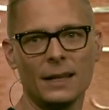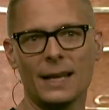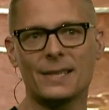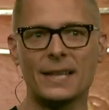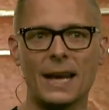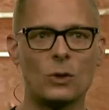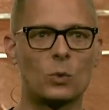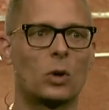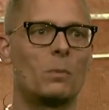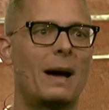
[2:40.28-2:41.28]
is taking the
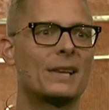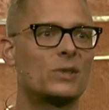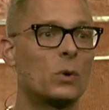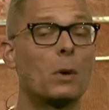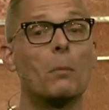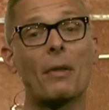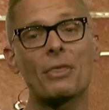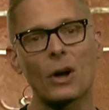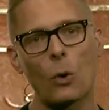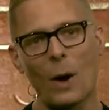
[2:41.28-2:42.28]
world by storm. But
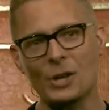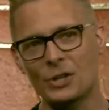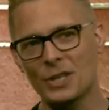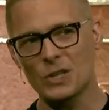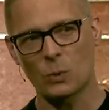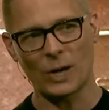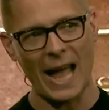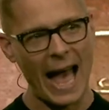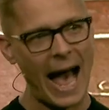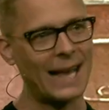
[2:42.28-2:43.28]
the questions we're
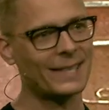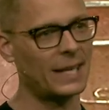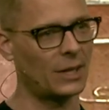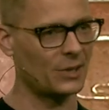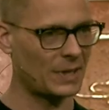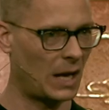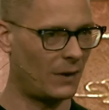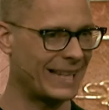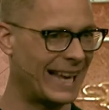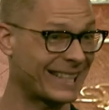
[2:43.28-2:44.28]
asking
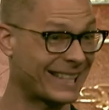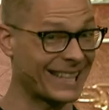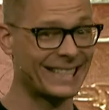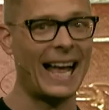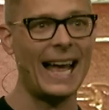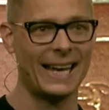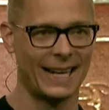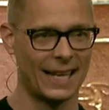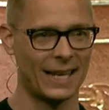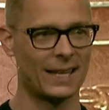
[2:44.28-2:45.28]
ourselves as a
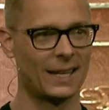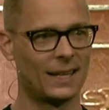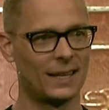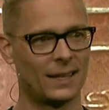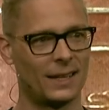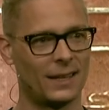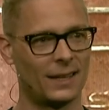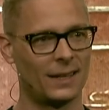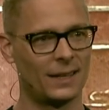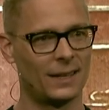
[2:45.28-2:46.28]
society,
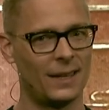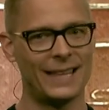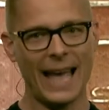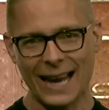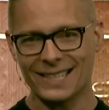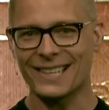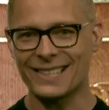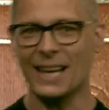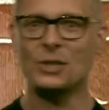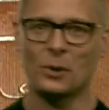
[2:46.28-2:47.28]
the
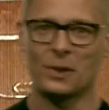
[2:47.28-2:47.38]
existential